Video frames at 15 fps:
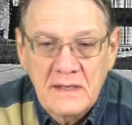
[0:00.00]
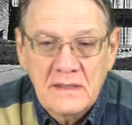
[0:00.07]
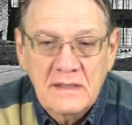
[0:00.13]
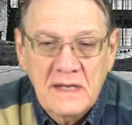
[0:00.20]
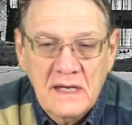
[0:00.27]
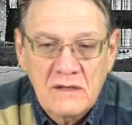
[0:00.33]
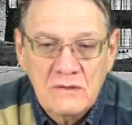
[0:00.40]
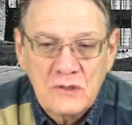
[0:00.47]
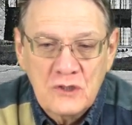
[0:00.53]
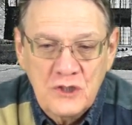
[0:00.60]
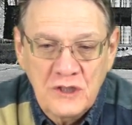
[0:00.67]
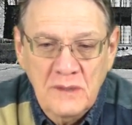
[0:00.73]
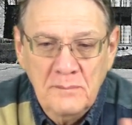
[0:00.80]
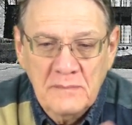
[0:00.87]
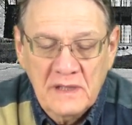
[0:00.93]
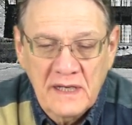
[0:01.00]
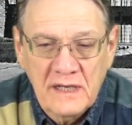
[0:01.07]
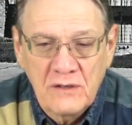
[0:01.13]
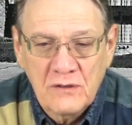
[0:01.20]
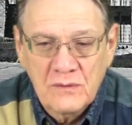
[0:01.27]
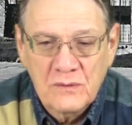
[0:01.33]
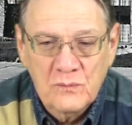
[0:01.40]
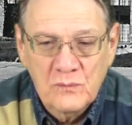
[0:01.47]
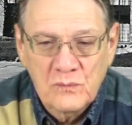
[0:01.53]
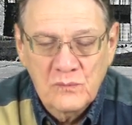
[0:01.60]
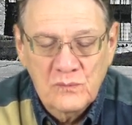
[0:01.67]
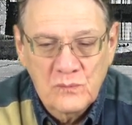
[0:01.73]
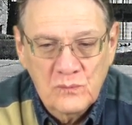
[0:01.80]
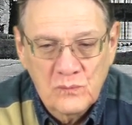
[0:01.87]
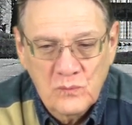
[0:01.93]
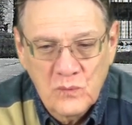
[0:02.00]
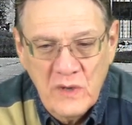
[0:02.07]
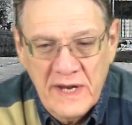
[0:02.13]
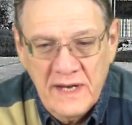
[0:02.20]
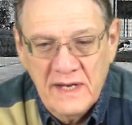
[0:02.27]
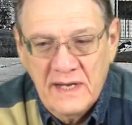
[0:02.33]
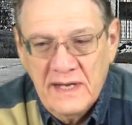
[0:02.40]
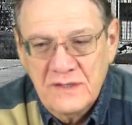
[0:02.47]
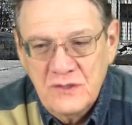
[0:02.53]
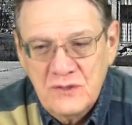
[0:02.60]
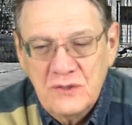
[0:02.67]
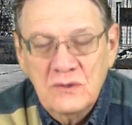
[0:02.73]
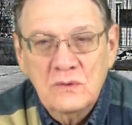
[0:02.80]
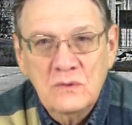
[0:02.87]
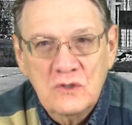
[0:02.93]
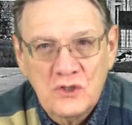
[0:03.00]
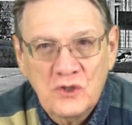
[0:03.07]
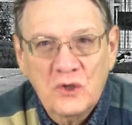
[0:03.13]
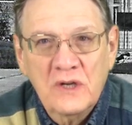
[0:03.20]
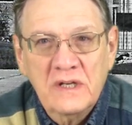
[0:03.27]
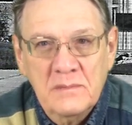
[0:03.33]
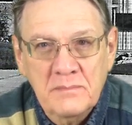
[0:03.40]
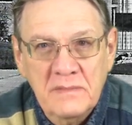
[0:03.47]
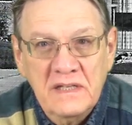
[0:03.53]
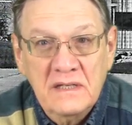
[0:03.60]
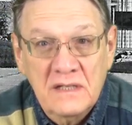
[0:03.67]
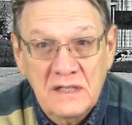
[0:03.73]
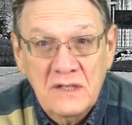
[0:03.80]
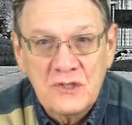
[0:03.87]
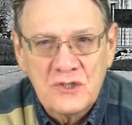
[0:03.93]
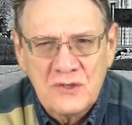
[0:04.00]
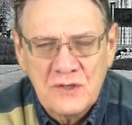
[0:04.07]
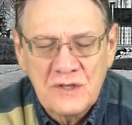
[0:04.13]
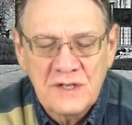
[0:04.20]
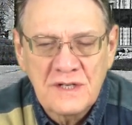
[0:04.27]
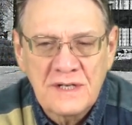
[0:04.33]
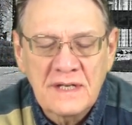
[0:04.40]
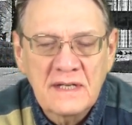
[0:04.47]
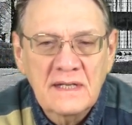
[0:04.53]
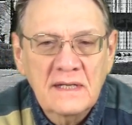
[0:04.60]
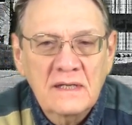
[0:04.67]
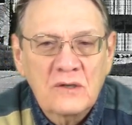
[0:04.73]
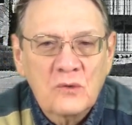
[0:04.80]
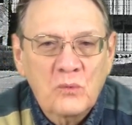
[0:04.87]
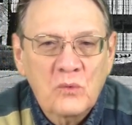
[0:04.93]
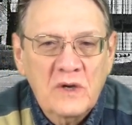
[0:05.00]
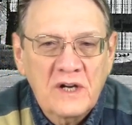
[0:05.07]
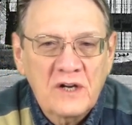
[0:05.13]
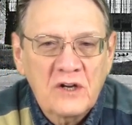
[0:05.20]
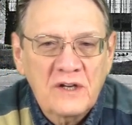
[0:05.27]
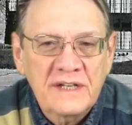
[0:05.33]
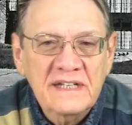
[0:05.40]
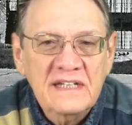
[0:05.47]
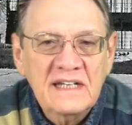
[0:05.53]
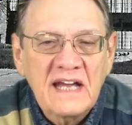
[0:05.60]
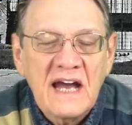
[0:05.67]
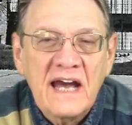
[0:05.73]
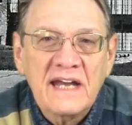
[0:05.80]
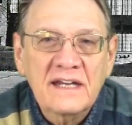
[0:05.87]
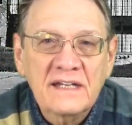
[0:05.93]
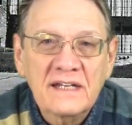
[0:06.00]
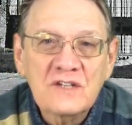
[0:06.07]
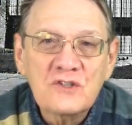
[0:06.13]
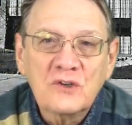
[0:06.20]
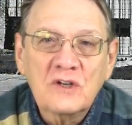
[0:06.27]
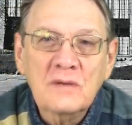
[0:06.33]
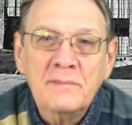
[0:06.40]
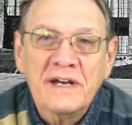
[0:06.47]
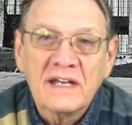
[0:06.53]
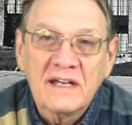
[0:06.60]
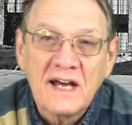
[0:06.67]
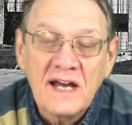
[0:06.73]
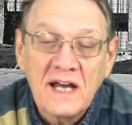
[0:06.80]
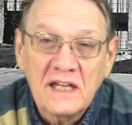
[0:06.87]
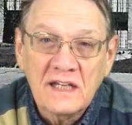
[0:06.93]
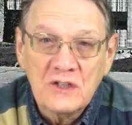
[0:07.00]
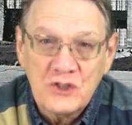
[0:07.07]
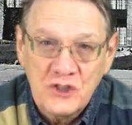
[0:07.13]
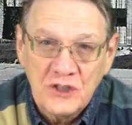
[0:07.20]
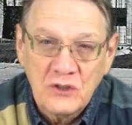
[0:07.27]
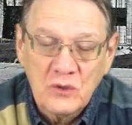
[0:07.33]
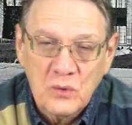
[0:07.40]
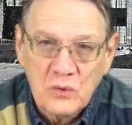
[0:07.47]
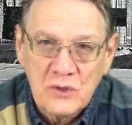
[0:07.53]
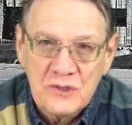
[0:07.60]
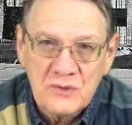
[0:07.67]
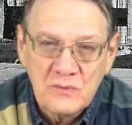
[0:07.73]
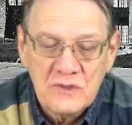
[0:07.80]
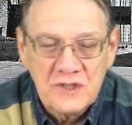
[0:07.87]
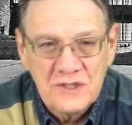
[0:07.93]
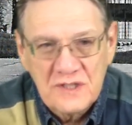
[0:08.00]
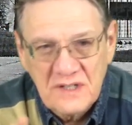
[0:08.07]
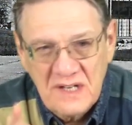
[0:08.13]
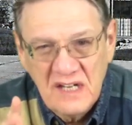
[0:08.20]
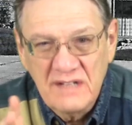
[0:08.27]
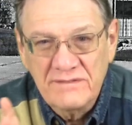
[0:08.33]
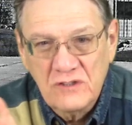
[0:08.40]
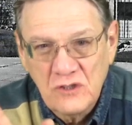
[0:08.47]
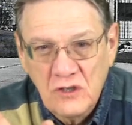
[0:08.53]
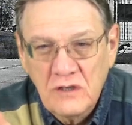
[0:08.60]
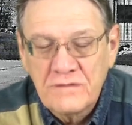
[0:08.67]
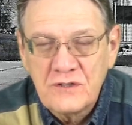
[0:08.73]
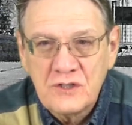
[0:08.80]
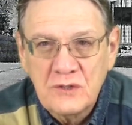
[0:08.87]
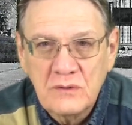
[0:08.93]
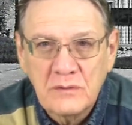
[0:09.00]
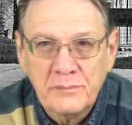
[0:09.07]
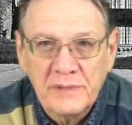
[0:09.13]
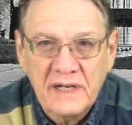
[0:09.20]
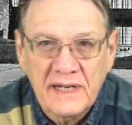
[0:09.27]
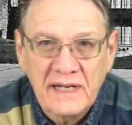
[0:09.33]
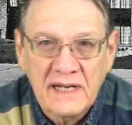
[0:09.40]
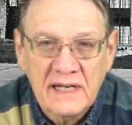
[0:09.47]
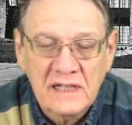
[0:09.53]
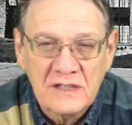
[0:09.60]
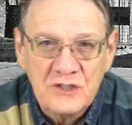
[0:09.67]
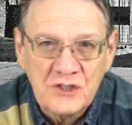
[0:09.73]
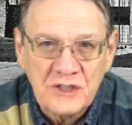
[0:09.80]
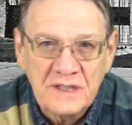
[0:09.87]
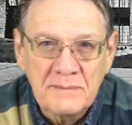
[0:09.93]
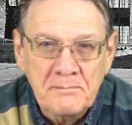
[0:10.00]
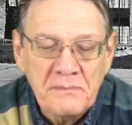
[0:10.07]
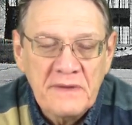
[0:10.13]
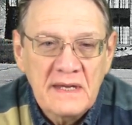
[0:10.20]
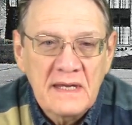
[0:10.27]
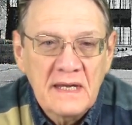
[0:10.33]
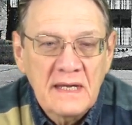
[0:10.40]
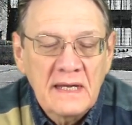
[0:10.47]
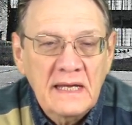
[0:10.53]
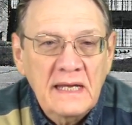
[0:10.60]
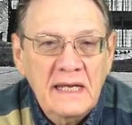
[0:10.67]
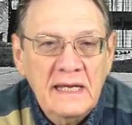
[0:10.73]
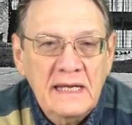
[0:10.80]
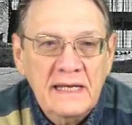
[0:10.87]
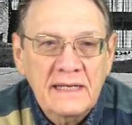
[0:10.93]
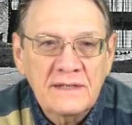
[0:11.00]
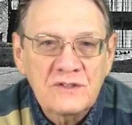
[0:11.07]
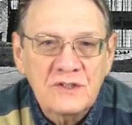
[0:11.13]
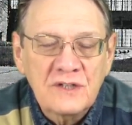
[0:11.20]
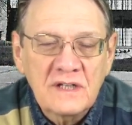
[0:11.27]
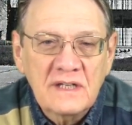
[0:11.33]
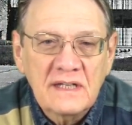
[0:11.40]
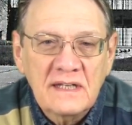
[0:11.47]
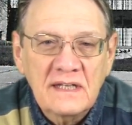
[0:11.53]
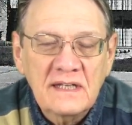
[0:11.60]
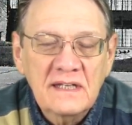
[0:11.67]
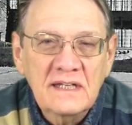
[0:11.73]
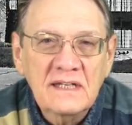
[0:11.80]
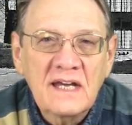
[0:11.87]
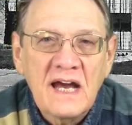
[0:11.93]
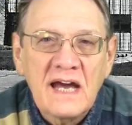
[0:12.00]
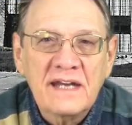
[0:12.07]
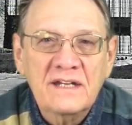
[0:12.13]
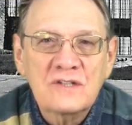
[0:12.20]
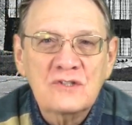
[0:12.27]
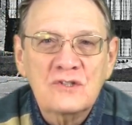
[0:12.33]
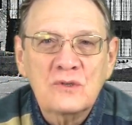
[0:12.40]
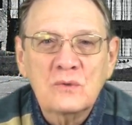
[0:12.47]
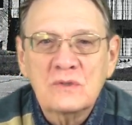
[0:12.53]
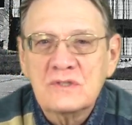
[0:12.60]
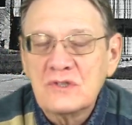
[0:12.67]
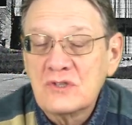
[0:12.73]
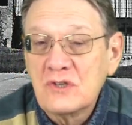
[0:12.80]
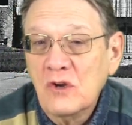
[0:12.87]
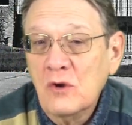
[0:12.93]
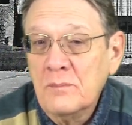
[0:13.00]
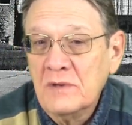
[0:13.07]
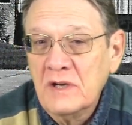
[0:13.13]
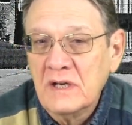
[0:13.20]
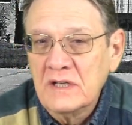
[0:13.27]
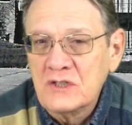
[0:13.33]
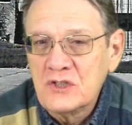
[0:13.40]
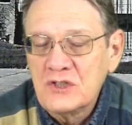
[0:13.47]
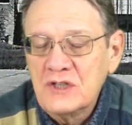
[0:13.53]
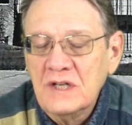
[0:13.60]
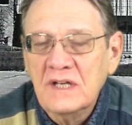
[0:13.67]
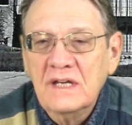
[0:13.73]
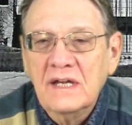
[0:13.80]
Now, Jim later went on to join me at Eastern, where he took a mycology course, which is kind of an offshoot of biology. And he got into it so much